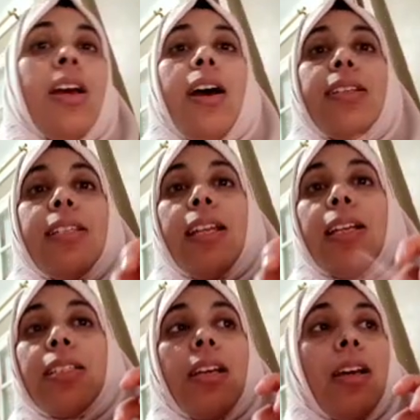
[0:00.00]
I
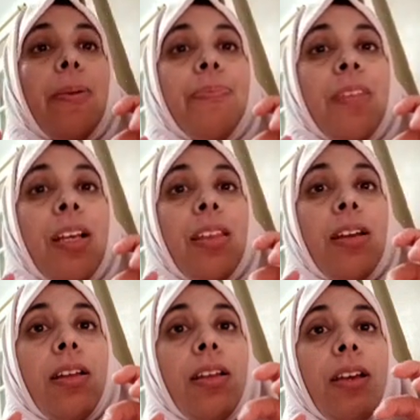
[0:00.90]
select
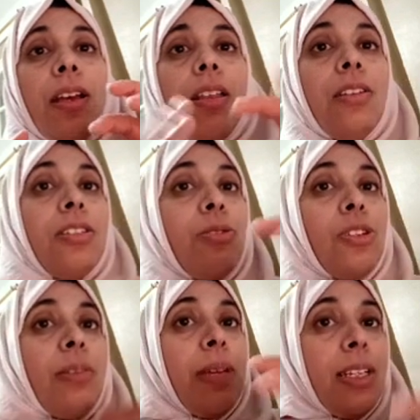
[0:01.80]
the
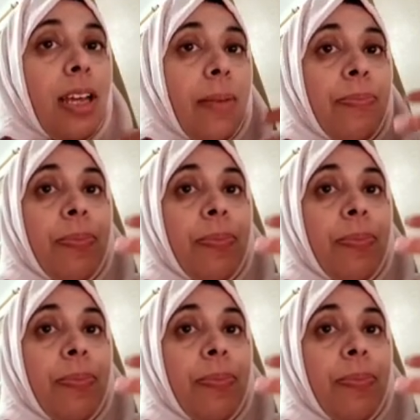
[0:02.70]
social media